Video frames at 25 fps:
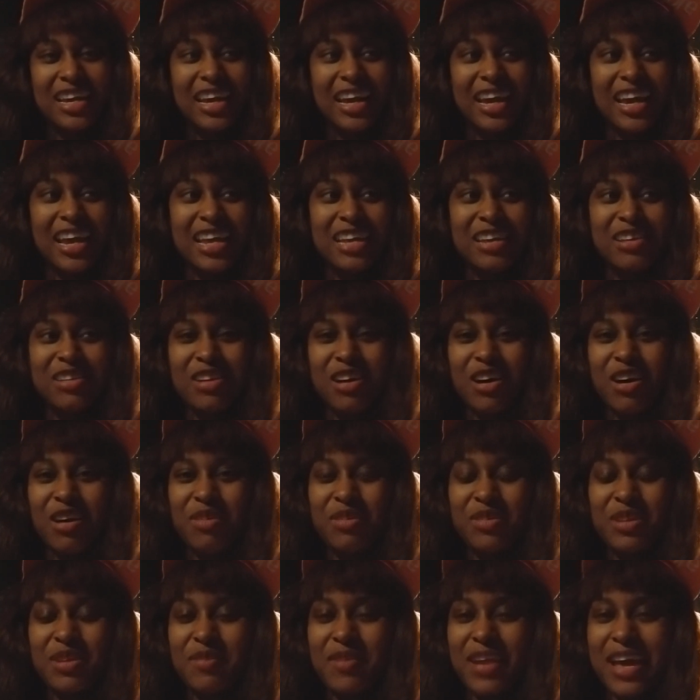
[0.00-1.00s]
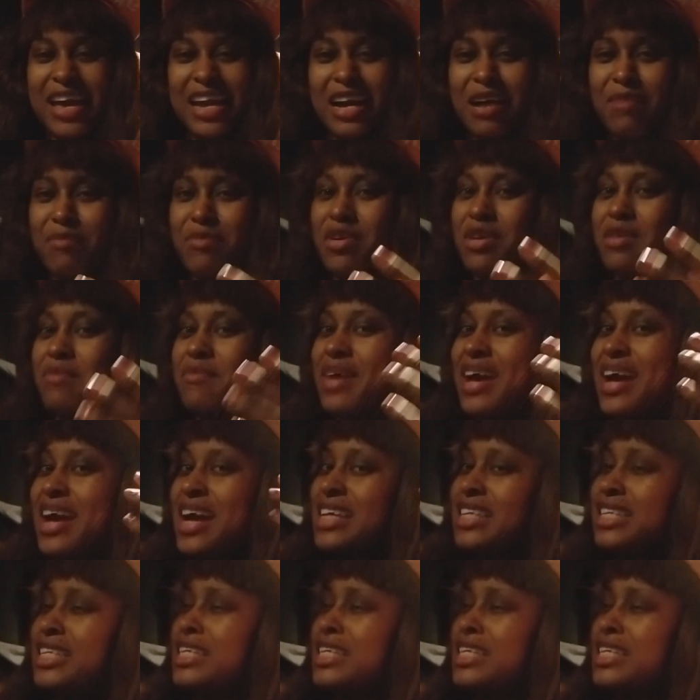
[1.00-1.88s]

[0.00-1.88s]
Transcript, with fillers: And you know, you like, come on man,